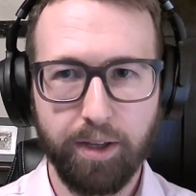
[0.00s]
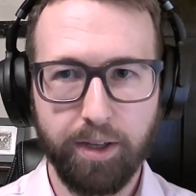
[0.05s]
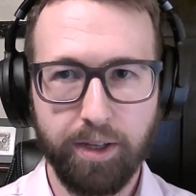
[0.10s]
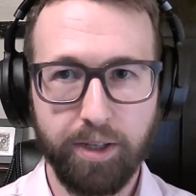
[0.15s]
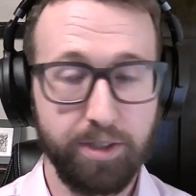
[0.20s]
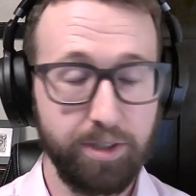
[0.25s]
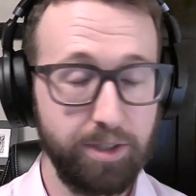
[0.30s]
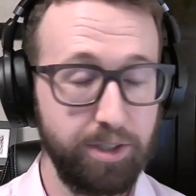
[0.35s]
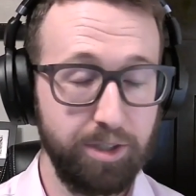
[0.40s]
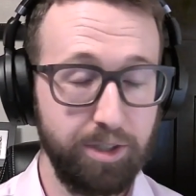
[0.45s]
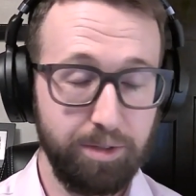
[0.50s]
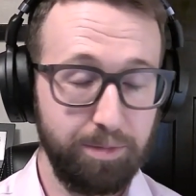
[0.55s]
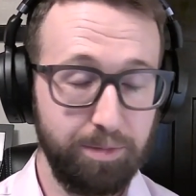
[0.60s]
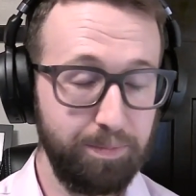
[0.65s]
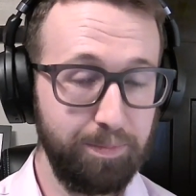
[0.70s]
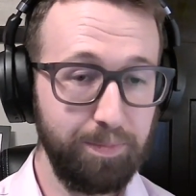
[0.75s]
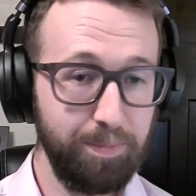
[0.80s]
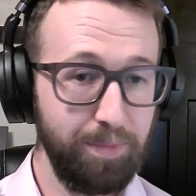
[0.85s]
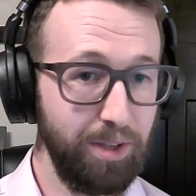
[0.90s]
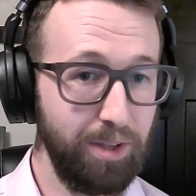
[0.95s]
Is this
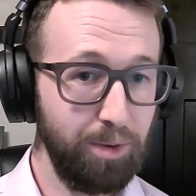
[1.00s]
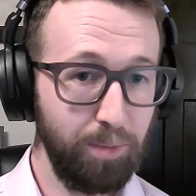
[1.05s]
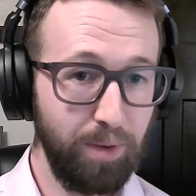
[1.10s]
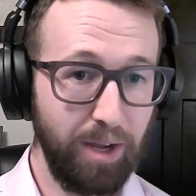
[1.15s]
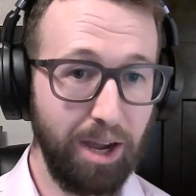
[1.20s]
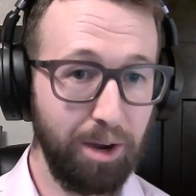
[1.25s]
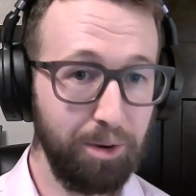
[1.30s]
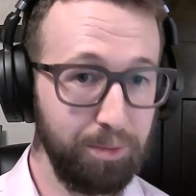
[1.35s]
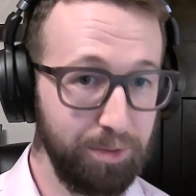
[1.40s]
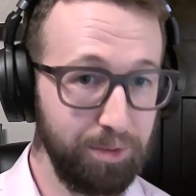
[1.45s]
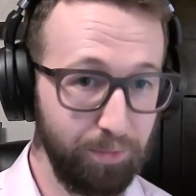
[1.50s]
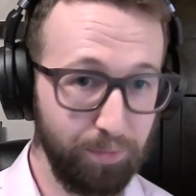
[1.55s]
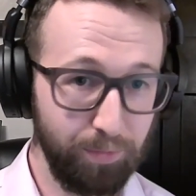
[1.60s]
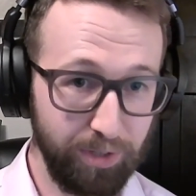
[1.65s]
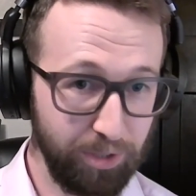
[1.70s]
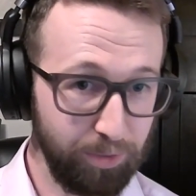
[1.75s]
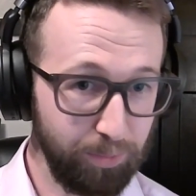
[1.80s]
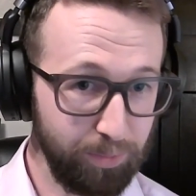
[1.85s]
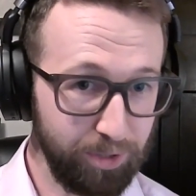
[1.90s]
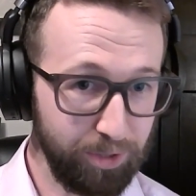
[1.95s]
how you
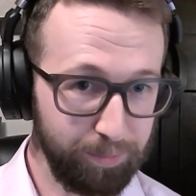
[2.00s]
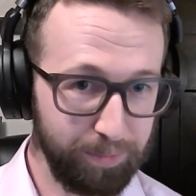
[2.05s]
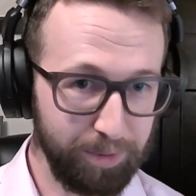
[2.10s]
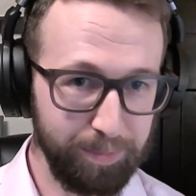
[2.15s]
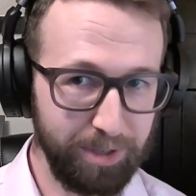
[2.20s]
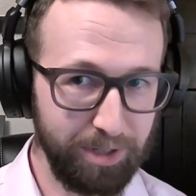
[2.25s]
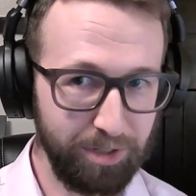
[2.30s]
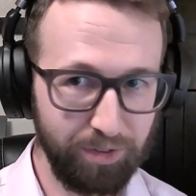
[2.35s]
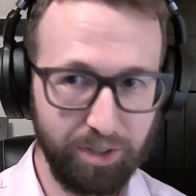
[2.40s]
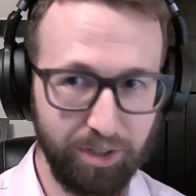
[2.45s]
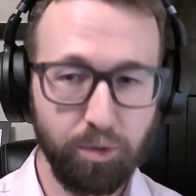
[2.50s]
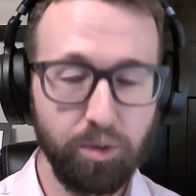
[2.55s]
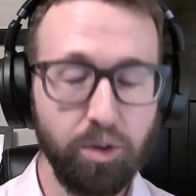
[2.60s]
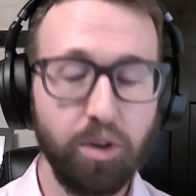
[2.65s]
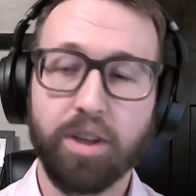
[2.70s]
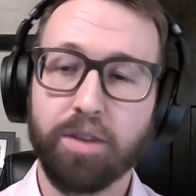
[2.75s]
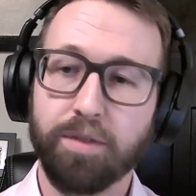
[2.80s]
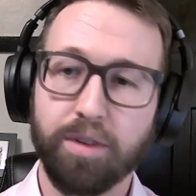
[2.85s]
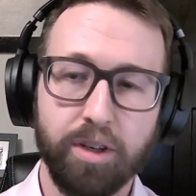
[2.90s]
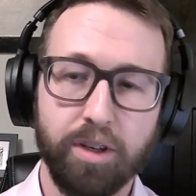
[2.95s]
think we should be measuring it? Or
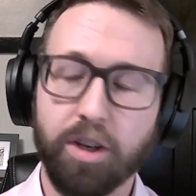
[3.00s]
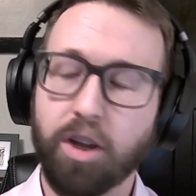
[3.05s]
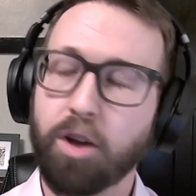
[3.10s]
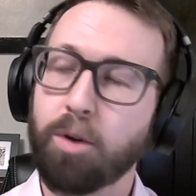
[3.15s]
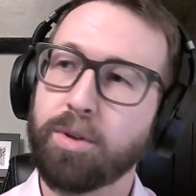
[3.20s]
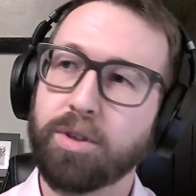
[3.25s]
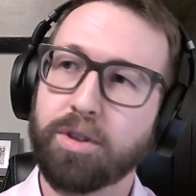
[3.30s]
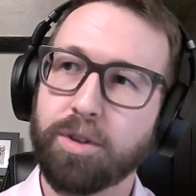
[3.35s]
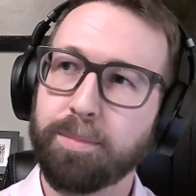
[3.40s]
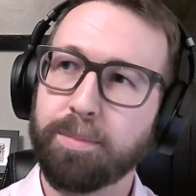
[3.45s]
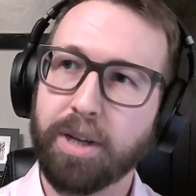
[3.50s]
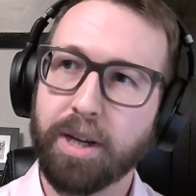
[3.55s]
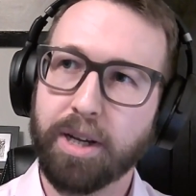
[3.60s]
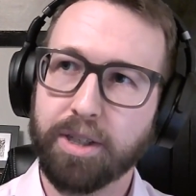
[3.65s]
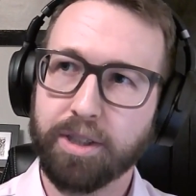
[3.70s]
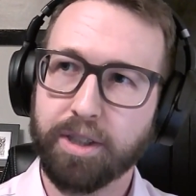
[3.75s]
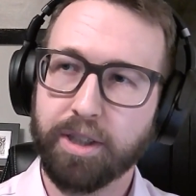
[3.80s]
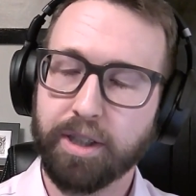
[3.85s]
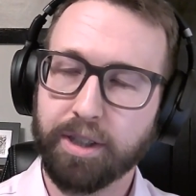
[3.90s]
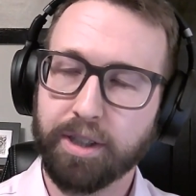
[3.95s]
not even, no, we shouldn't be
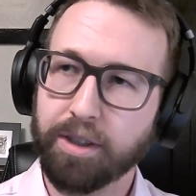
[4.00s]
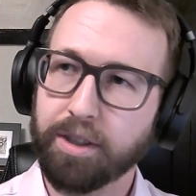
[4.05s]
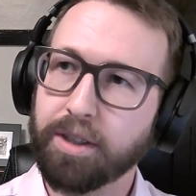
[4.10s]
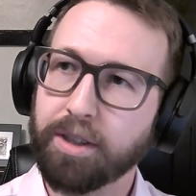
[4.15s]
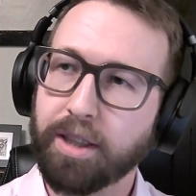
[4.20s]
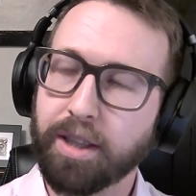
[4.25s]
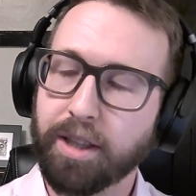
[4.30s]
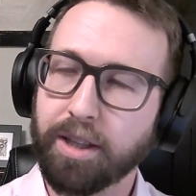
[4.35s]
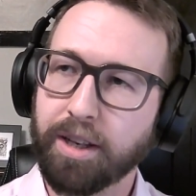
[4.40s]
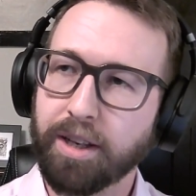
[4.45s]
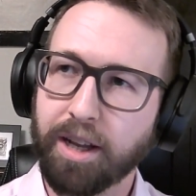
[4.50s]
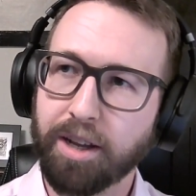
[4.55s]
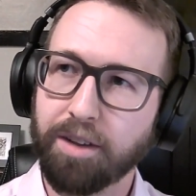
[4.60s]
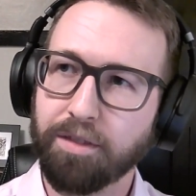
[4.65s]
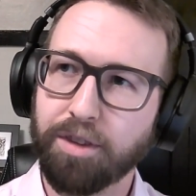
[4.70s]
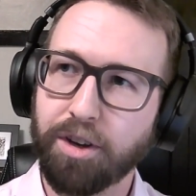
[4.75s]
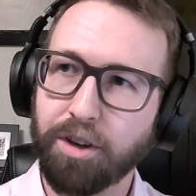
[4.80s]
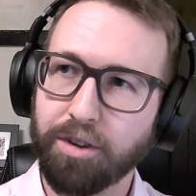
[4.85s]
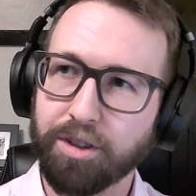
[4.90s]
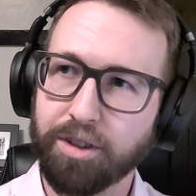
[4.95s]
asking that
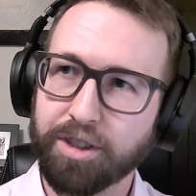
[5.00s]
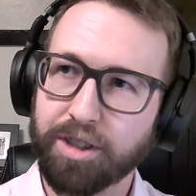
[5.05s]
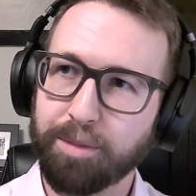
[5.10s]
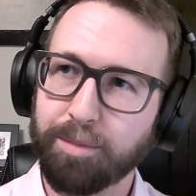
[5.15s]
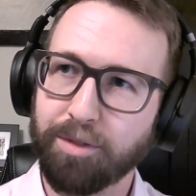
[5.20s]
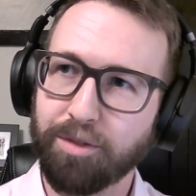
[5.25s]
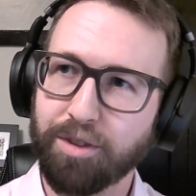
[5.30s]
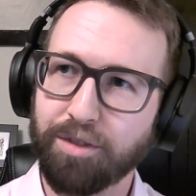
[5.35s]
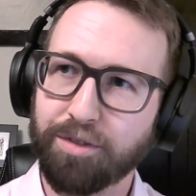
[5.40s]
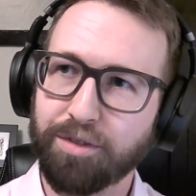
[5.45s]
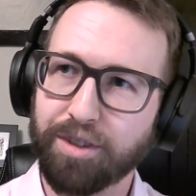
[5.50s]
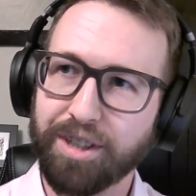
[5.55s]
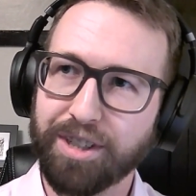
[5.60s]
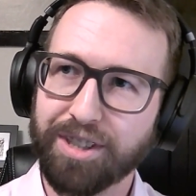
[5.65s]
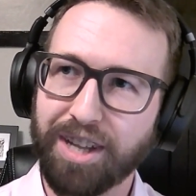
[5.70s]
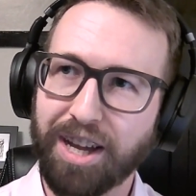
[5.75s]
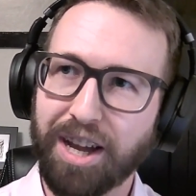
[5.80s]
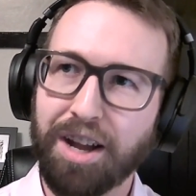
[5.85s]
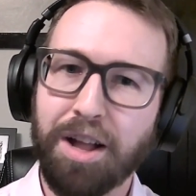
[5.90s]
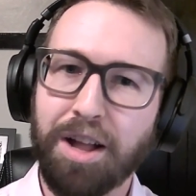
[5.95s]
of donors. Let me
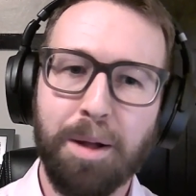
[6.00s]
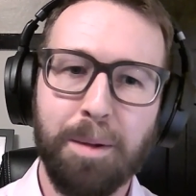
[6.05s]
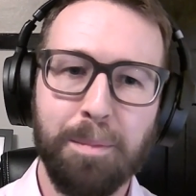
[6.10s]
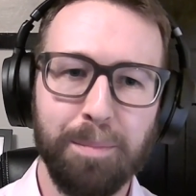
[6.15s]
rephrase that.